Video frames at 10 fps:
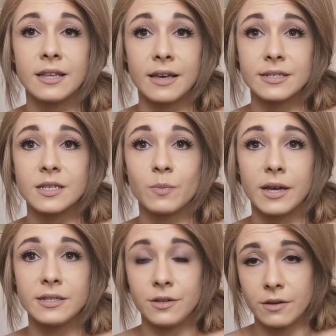Now that's a
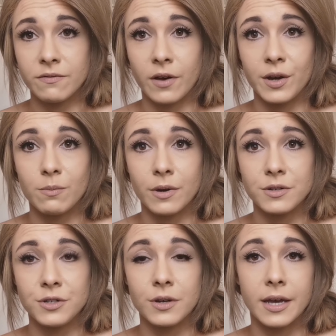spice that you can find in
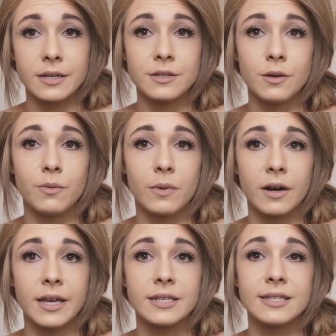most UK
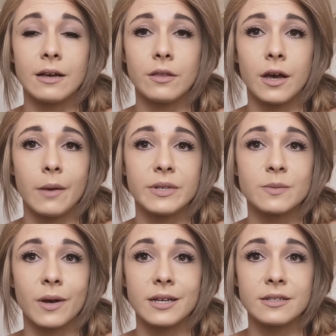supermarkets down the herb and
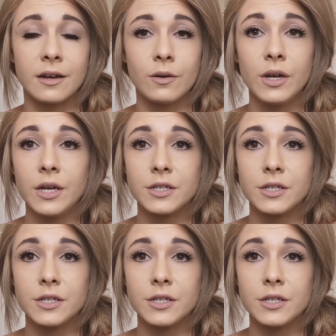spice aisle.